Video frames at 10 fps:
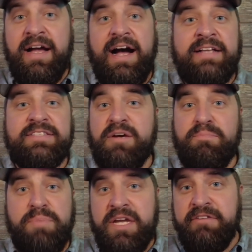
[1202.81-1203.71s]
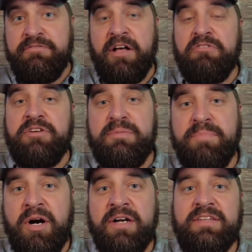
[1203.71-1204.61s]
on some big velvet
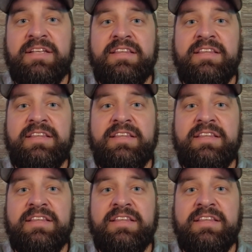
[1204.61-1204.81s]
buck that